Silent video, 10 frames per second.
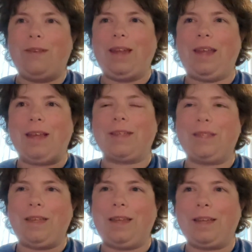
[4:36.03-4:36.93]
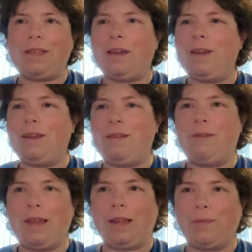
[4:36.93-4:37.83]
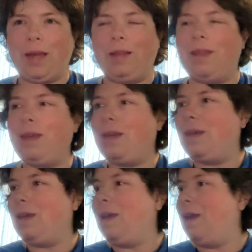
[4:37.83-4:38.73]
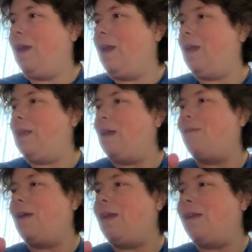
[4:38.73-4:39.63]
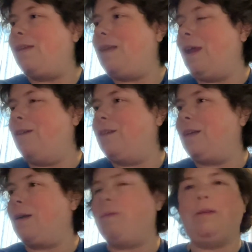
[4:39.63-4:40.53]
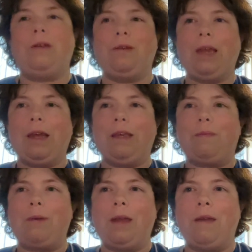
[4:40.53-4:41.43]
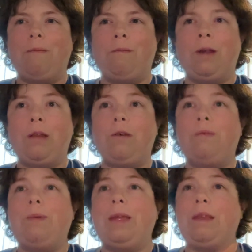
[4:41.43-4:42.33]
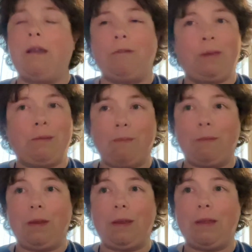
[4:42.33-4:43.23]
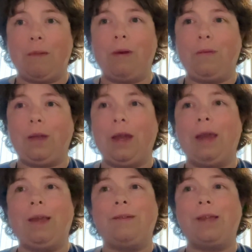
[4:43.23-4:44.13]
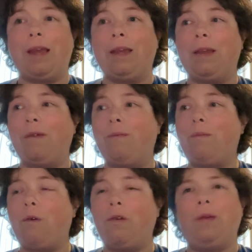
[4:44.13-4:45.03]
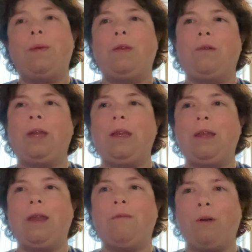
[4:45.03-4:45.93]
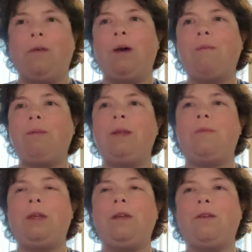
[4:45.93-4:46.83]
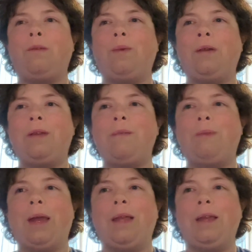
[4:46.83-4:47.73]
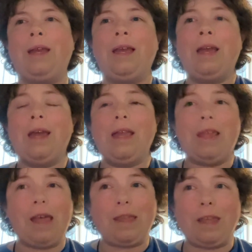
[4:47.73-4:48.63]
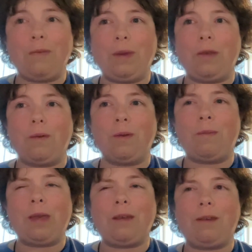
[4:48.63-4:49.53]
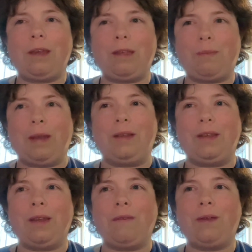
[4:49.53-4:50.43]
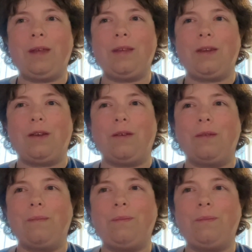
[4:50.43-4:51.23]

FanX next year, next month. And the event announced a couple new guests, but one who's been there a number of times, and I've always been low key to get follow up with a particular person, but that tends to be super expensive, so